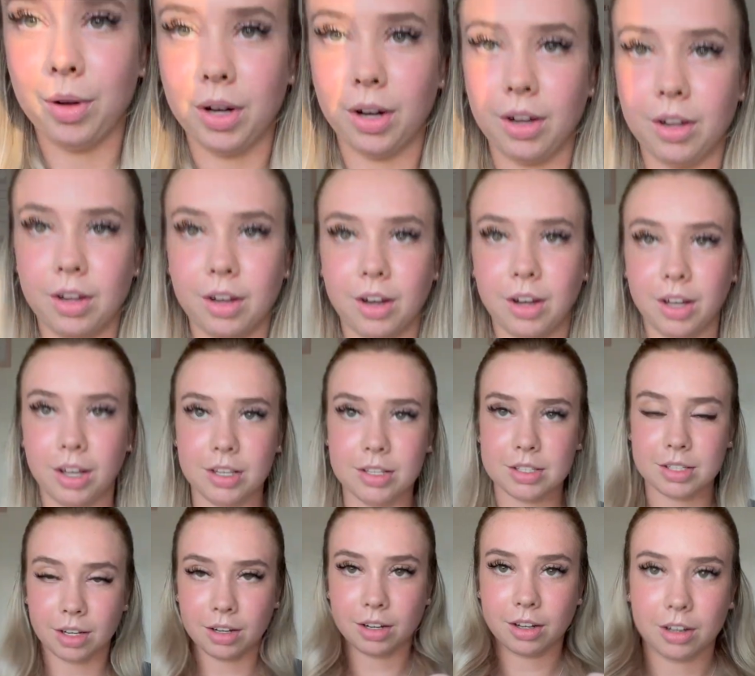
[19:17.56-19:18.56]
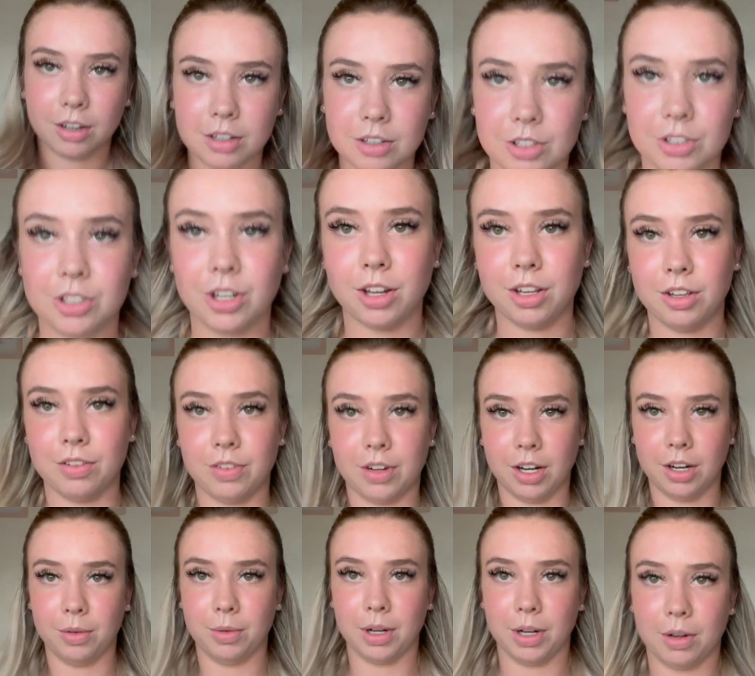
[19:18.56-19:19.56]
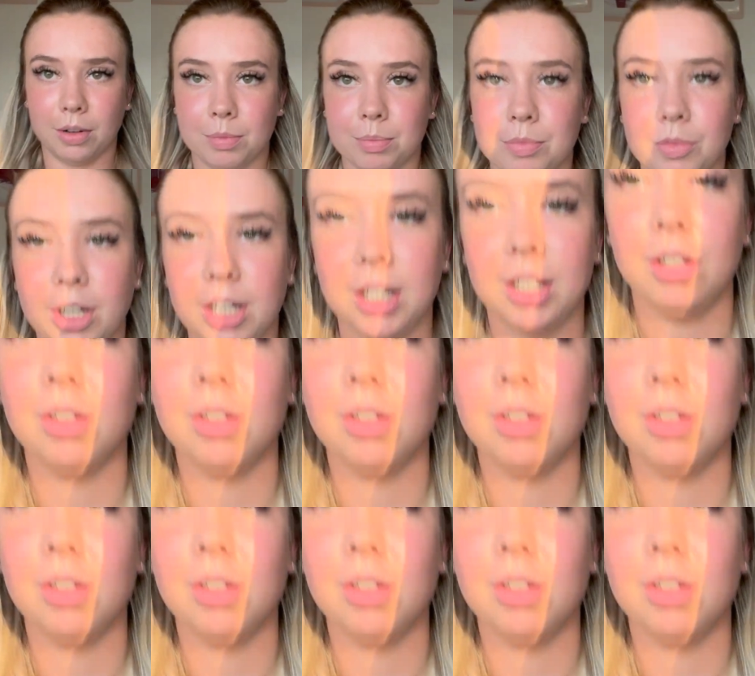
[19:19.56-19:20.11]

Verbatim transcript: go, guys. I can't show you very well. I'm really